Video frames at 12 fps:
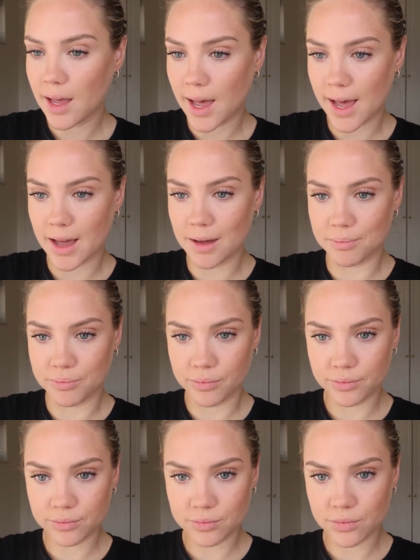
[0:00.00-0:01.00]
to
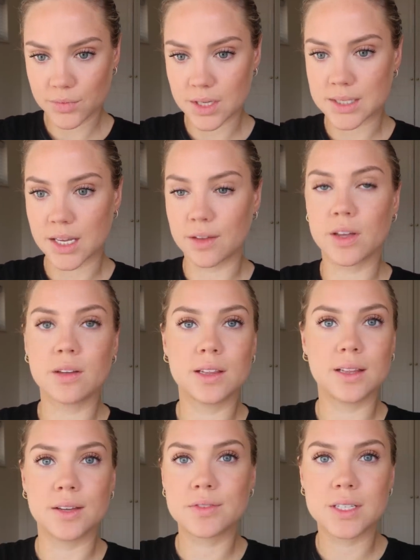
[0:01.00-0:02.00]
see if
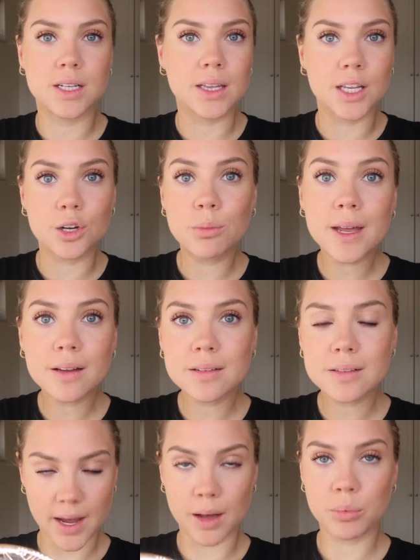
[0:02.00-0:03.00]
it lifts it a little
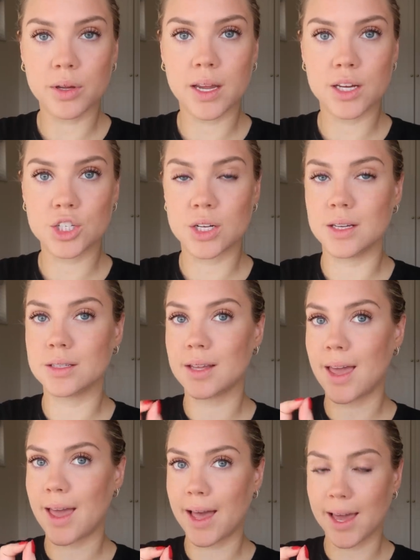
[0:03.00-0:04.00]
bit. Application is
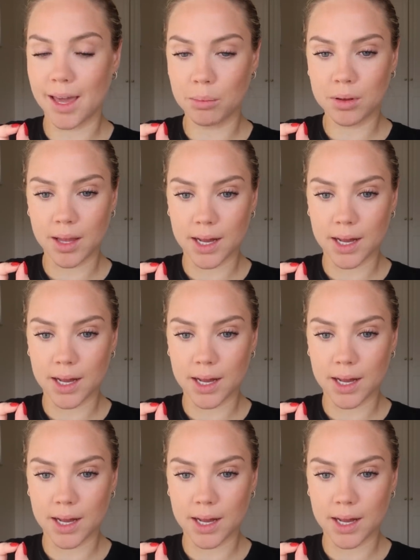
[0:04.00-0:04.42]
A+.